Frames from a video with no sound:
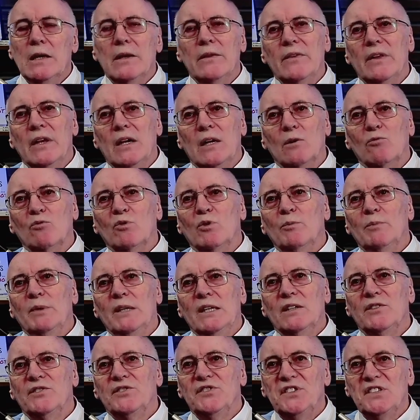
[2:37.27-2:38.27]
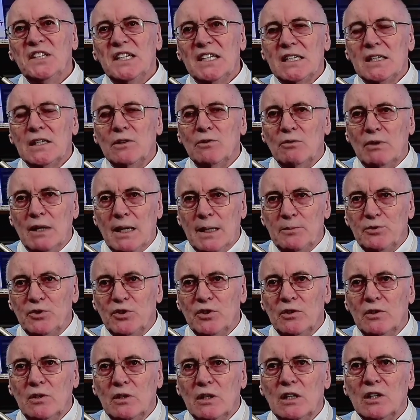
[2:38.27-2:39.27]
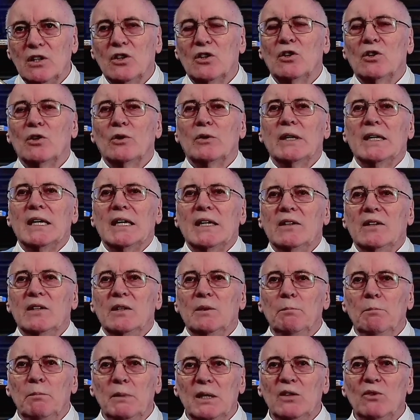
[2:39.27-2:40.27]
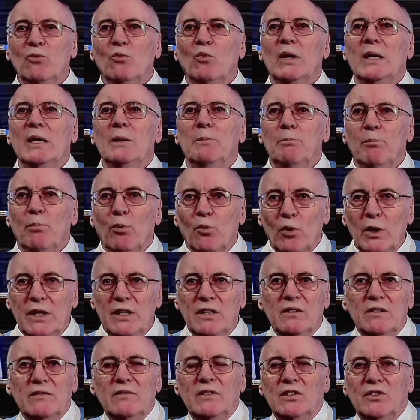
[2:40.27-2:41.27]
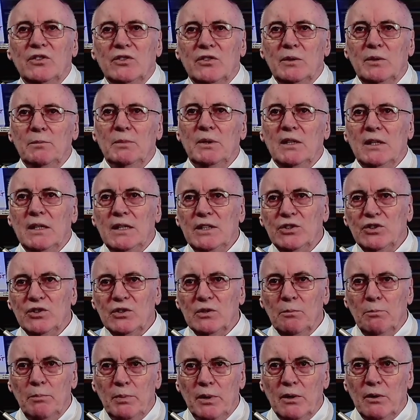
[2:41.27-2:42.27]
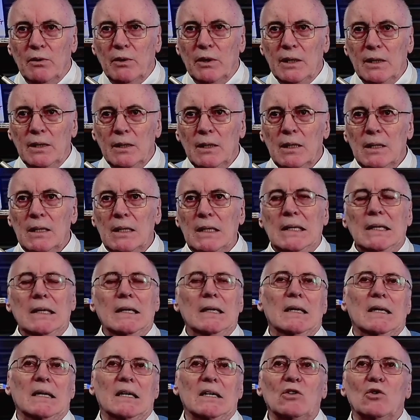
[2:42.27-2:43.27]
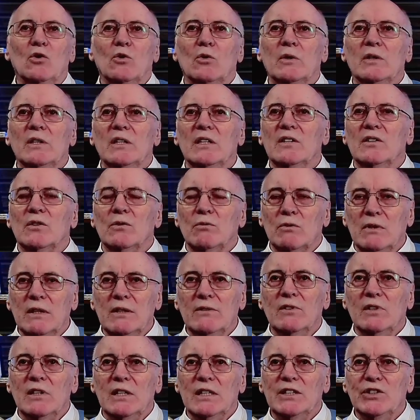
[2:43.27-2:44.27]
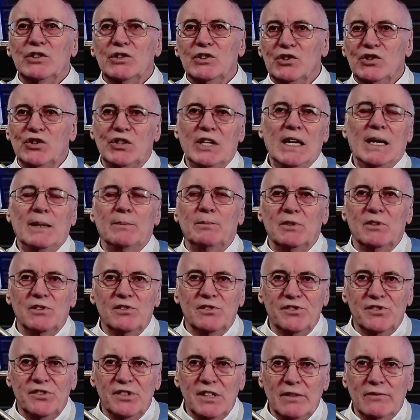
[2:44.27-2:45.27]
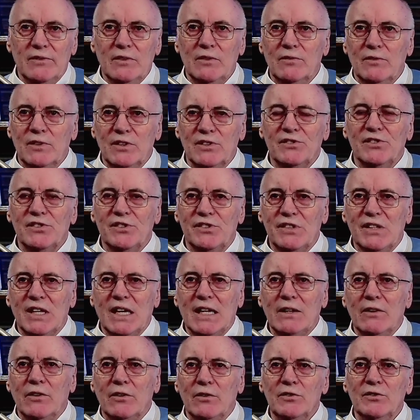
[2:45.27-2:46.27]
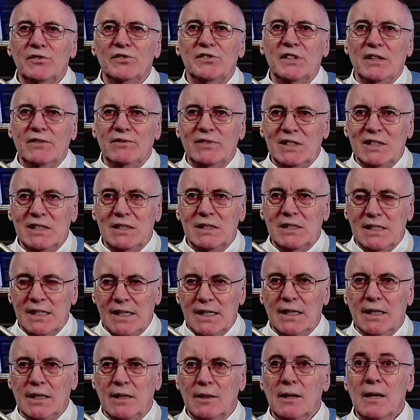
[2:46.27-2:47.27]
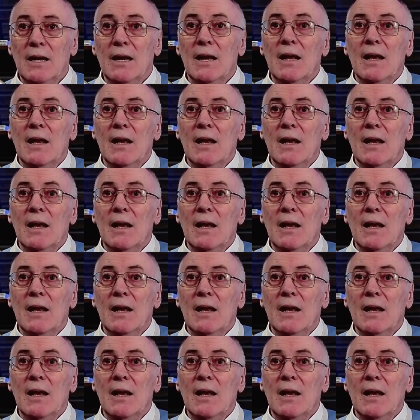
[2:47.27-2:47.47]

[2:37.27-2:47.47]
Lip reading: There will be a second rapture occurring at the midway point of the tribulation period, according to Revelation chapter 7, verses 9 through 17.